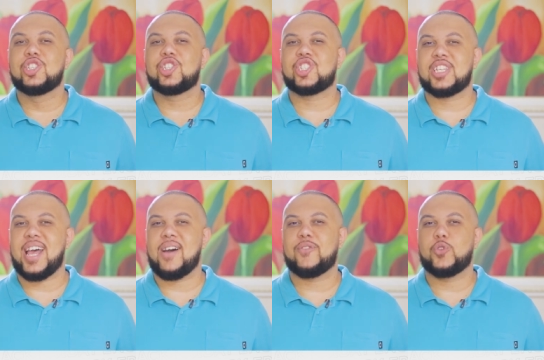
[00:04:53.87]

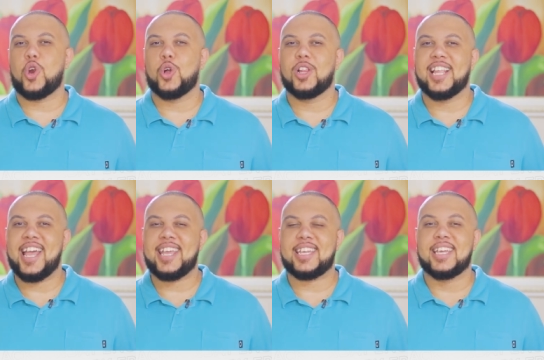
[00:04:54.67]

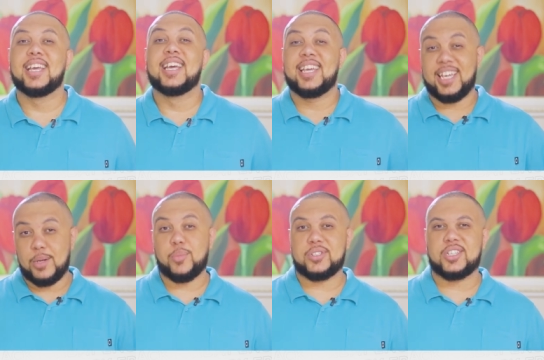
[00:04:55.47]
Chevrolet.
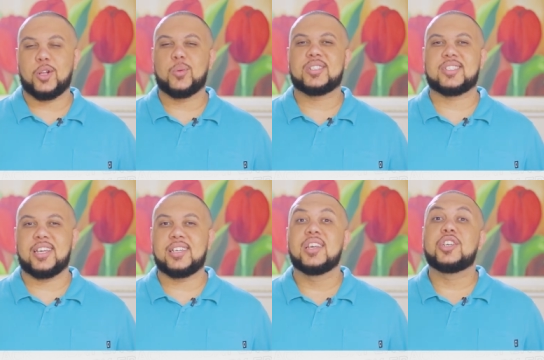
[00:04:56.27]
In Brazil, we
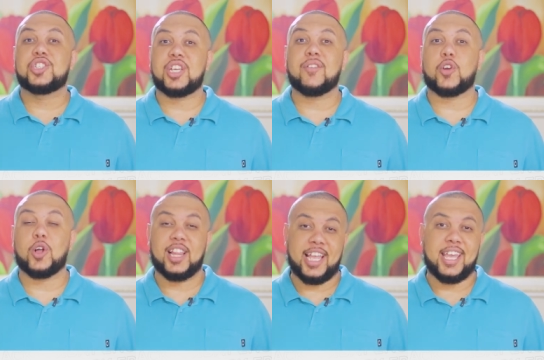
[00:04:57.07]
say
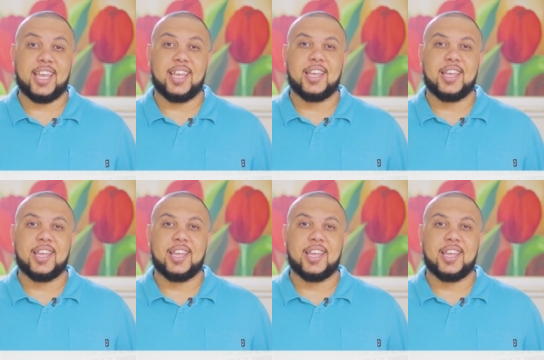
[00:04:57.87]
Chevrolet.